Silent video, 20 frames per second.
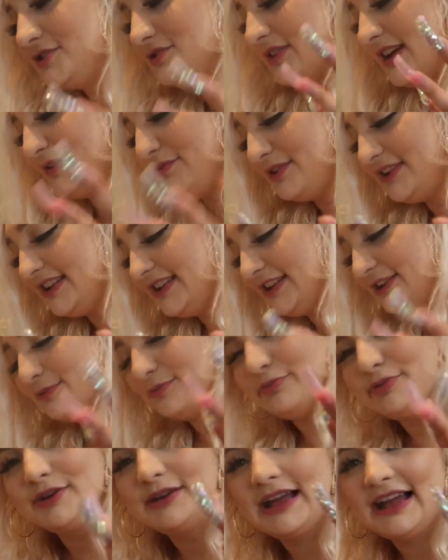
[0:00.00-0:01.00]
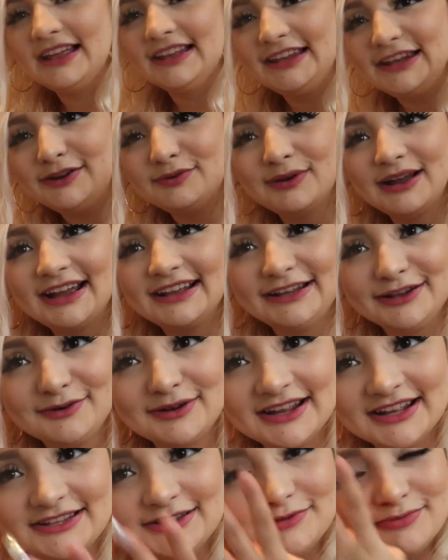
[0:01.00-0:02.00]
So I really need to put, I need to, I need
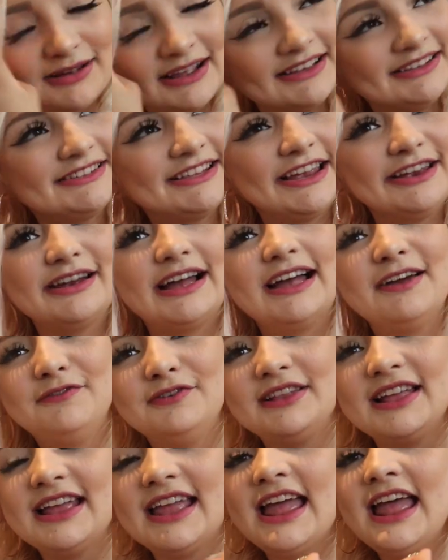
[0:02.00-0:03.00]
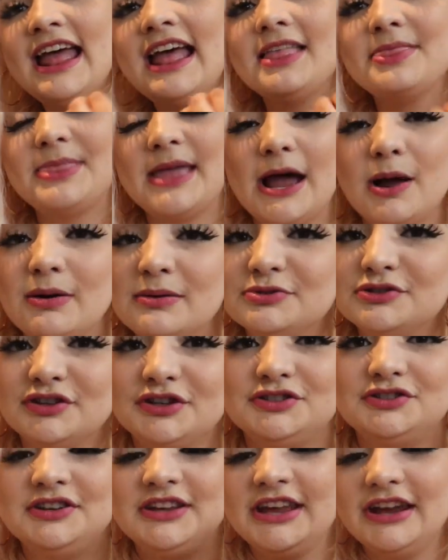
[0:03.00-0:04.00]
to get to my skin. I feel like now I'm
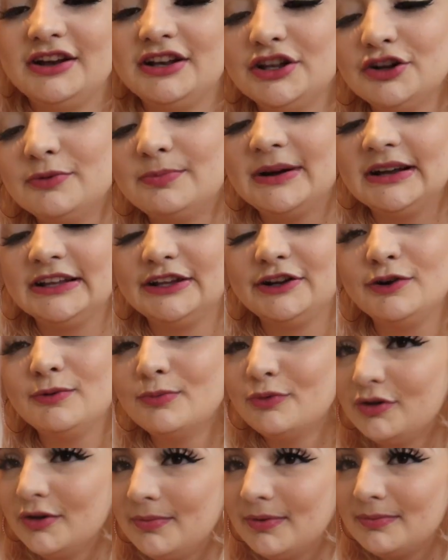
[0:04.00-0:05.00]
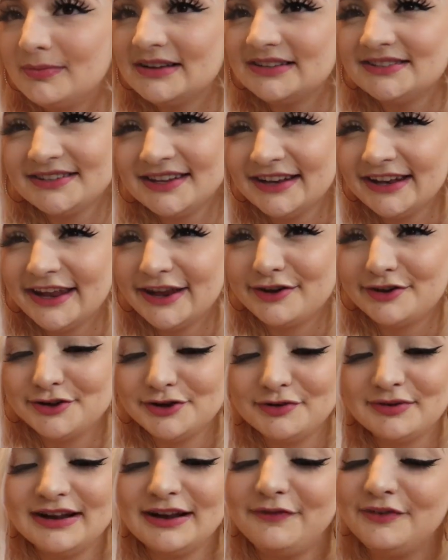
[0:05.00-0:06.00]
starting to care little by little more about my skincare, you
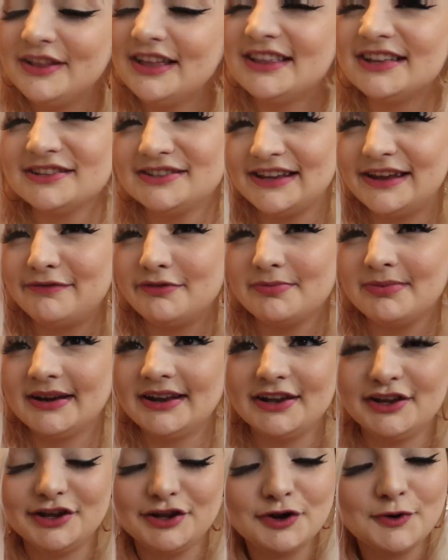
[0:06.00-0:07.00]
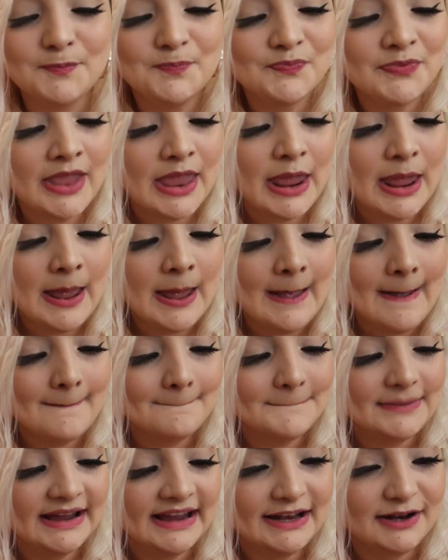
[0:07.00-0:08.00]
know, and I feel like that's everybody, you know.
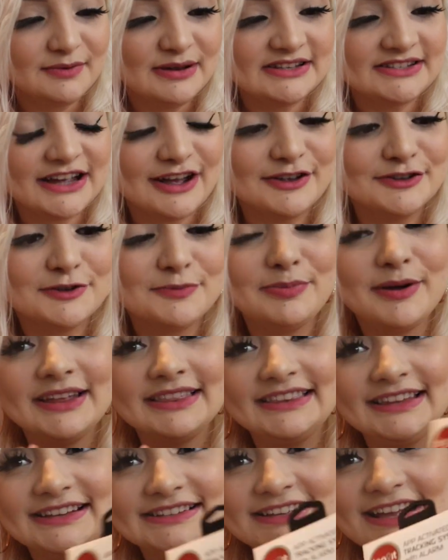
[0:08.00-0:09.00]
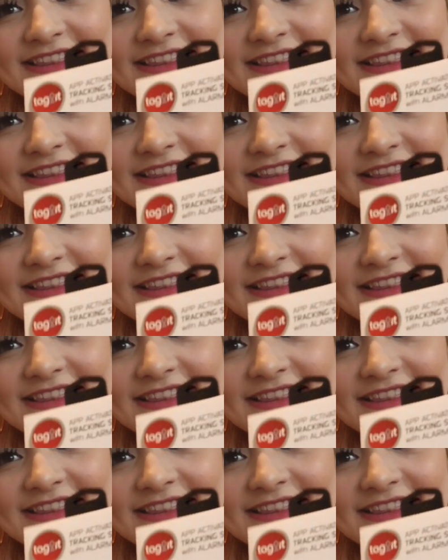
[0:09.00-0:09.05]
But anyways, I also bought this.